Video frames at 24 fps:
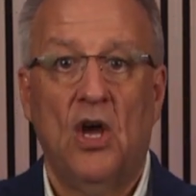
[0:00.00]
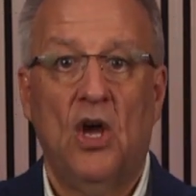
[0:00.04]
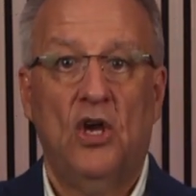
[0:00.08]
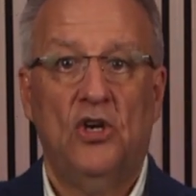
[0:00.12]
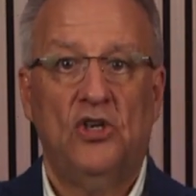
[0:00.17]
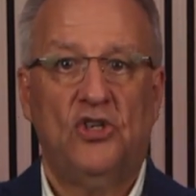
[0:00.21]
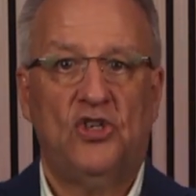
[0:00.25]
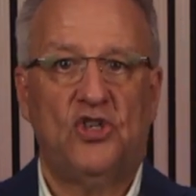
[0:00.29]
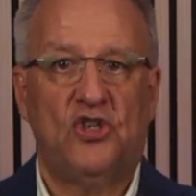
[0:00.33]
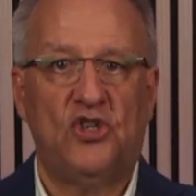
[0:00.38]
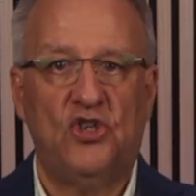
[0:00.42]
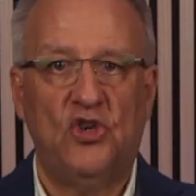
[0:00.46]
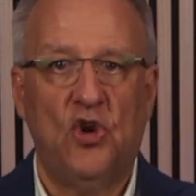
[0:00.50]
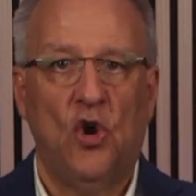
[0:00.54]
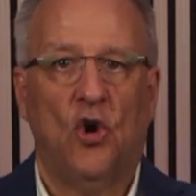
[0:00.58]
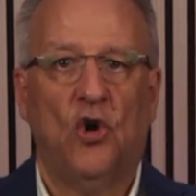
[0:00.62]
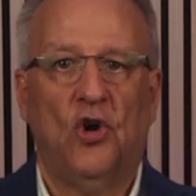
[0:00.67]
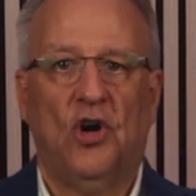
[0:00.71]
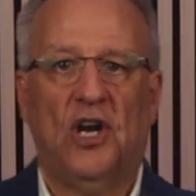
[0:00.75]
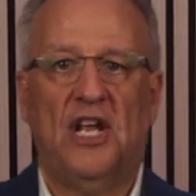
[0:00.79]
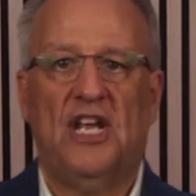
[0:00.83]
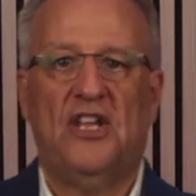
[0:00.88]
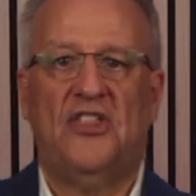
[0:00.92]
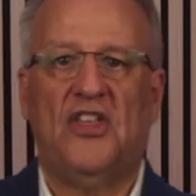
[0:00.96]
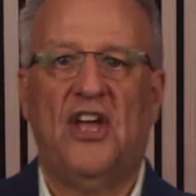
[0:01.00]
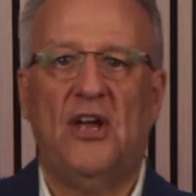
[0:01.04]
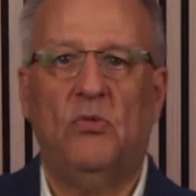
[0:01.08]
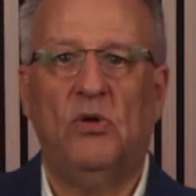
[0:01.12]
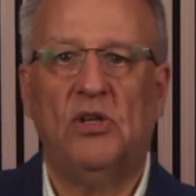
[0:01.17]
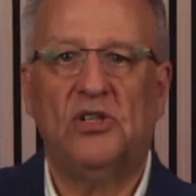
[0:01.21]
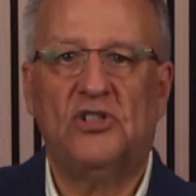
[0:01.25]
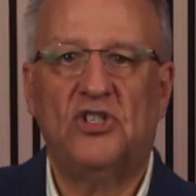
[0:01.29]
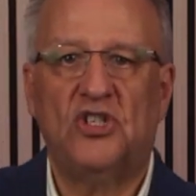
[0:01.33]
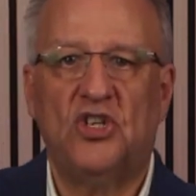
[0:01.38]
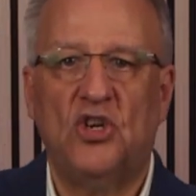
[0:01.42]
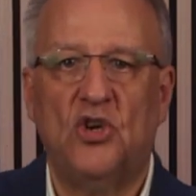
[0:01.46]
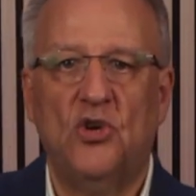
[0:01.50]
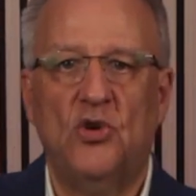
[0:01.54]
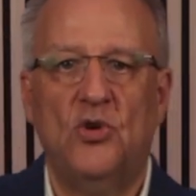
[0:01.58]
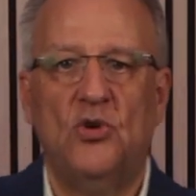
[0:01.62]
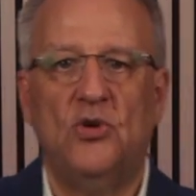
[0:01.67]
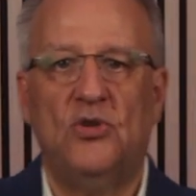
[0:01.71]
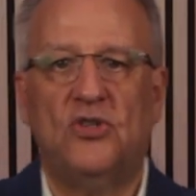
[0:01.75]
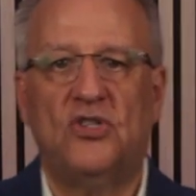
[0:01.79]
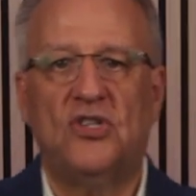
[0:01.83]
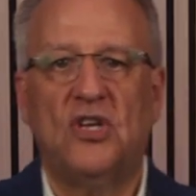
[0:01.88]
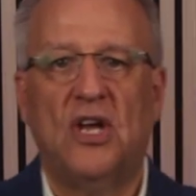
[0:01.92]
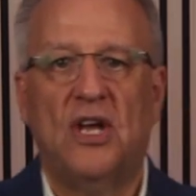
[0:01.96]
Surely they will
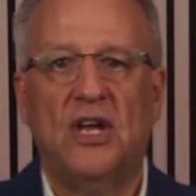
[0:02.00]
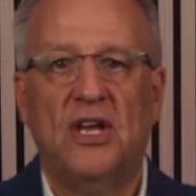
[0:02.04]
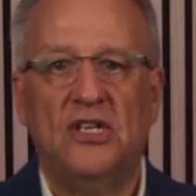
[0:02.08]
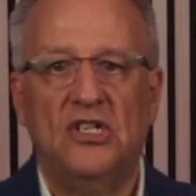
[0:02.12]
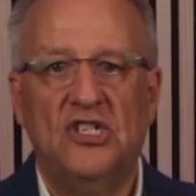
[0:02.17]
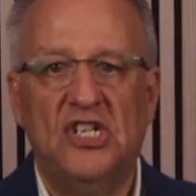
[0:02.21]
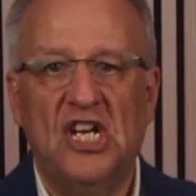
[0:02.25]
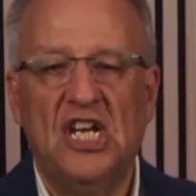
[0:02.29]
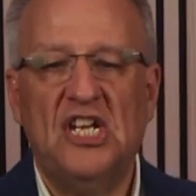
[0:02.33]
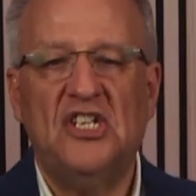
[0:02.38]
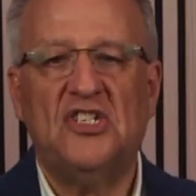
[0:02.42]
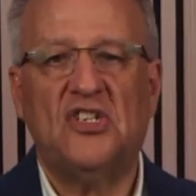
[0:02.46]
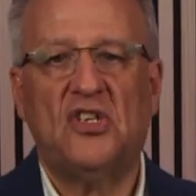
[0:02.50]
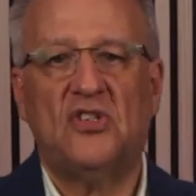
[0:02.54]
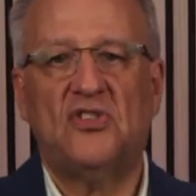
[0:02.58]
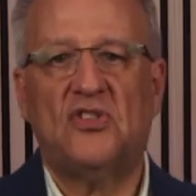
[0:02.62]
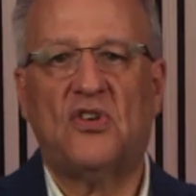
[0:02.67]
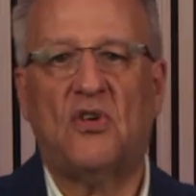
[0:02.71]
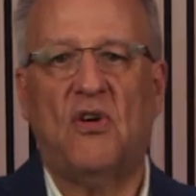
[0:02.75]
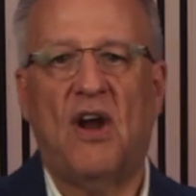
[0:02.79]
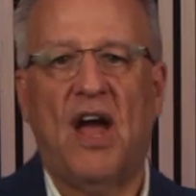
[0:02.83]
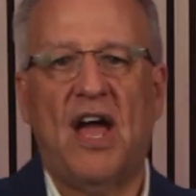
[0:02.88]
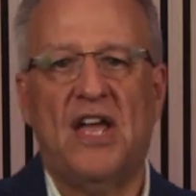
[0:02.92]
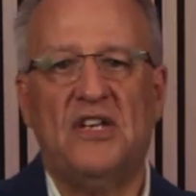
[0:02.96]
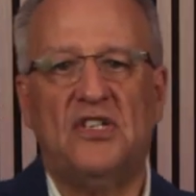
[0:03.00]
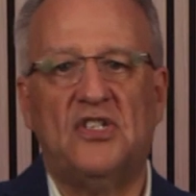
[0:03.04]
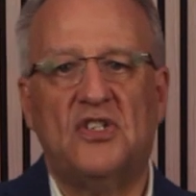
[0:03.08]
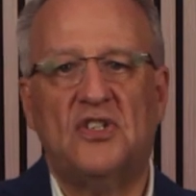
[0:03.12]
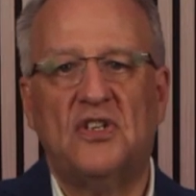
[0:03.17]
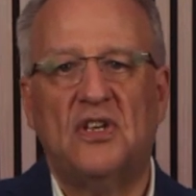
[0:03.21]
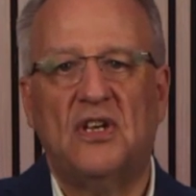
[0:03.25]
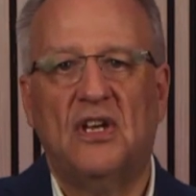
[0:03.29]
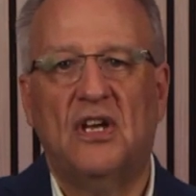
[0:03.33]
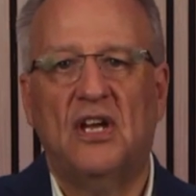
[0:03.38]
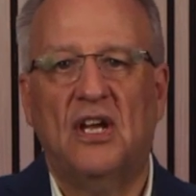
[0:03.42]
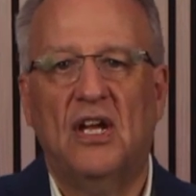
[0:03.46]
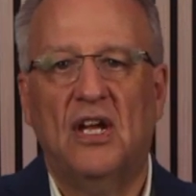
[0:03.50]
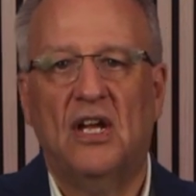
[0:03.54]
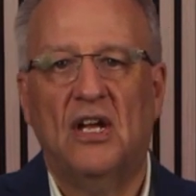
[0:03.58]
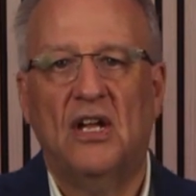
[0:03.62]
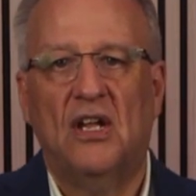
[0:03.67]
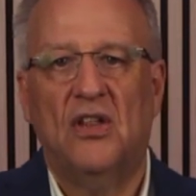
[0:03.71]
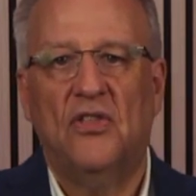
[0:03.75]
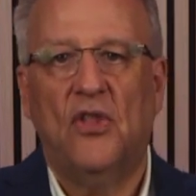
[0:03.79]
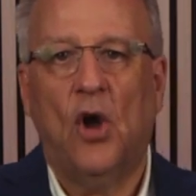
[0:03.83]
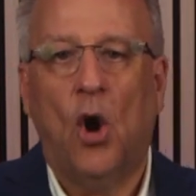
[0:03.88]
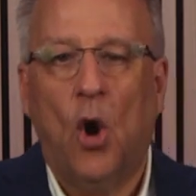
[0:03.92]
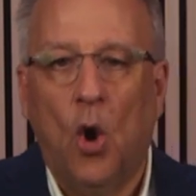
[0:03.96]
choose Jesus Christ,
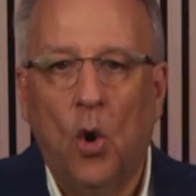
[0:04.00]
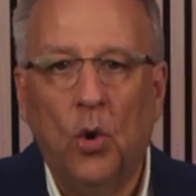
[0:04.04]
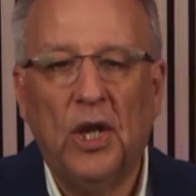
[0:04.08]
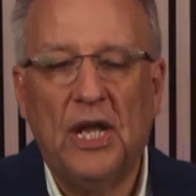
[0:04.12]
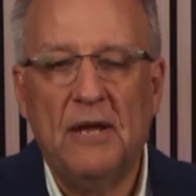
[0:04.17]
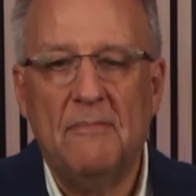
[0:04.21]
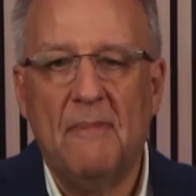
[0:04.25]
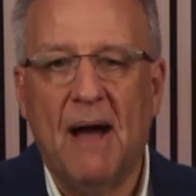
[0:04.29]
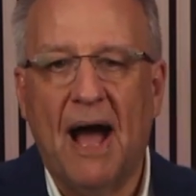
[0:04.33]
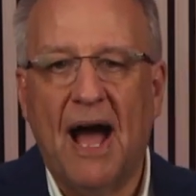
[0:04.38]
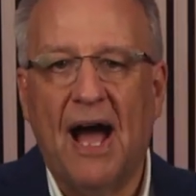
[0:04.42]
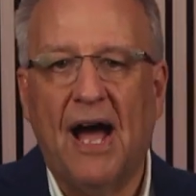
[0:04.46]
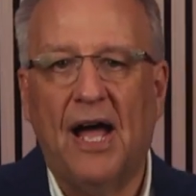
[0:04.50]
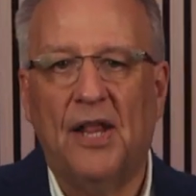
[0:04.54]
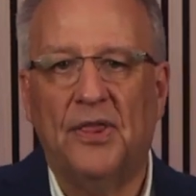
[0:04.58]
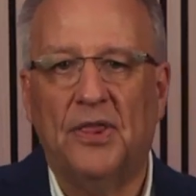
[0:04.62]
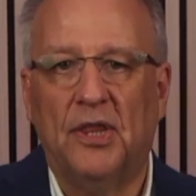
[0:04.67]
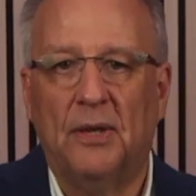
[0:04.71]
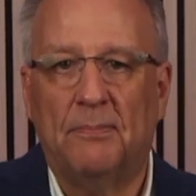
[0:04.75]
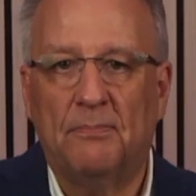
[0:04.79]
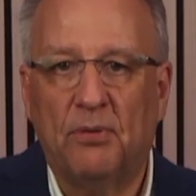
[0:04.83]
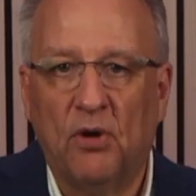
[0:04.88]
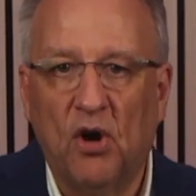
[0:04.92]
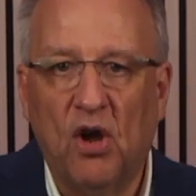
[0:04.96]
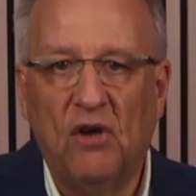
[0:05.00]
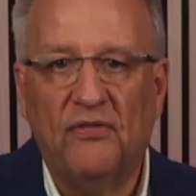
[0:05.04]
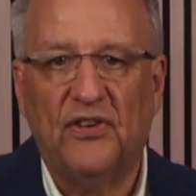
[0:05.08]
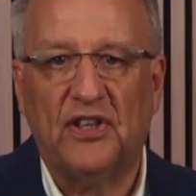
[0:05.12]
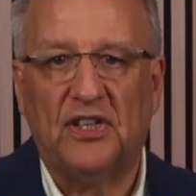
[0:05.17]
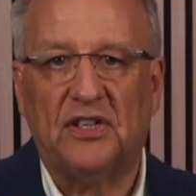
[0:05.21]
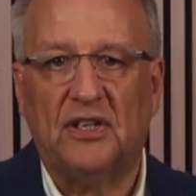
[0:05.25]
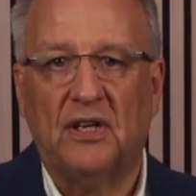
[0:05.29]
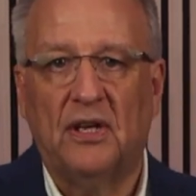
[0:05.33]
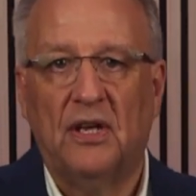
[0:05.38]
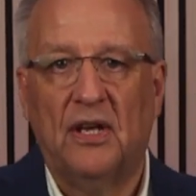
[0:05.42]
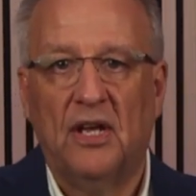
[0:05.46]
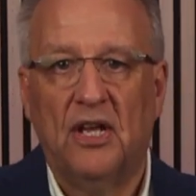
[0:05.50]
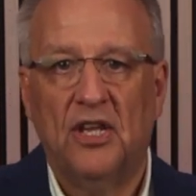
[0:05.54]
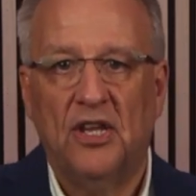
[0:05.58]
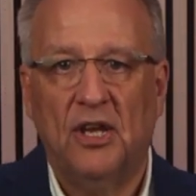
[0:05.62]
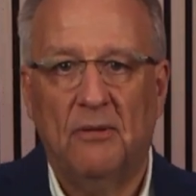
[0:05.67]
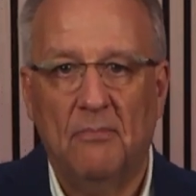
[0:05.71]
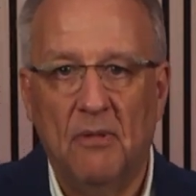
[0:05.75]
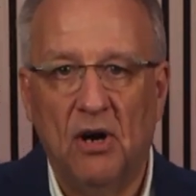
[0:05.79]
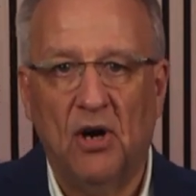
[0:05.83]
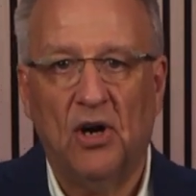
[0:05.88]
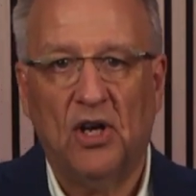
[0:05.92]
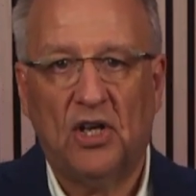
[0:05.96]
the holy man, the prophet, the
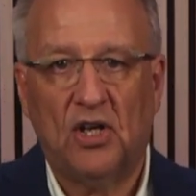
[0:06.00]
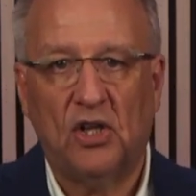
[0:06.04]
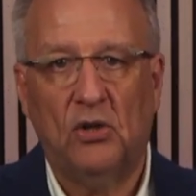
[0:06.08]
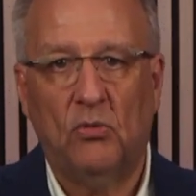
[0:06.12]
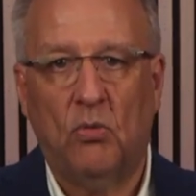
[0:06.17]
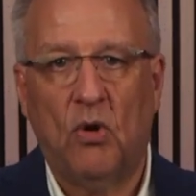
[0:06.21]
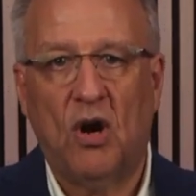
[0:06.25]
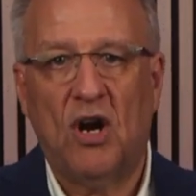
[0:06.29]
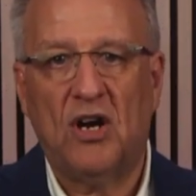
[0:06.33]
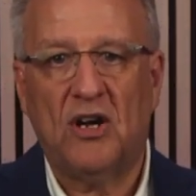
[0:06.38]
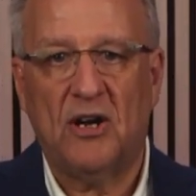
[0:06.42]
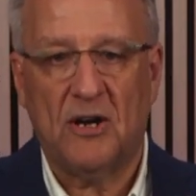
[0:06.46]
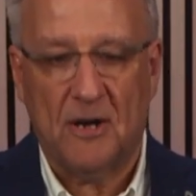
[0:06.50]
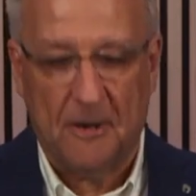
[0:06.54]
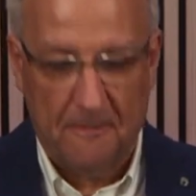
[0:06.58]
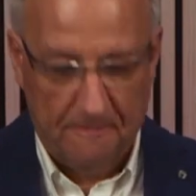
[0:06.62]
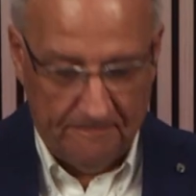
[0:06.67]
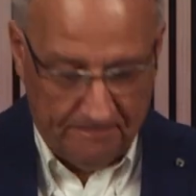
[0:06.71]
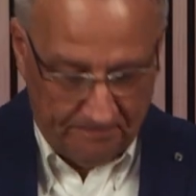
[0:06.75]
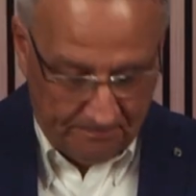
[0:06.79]
miracle worker."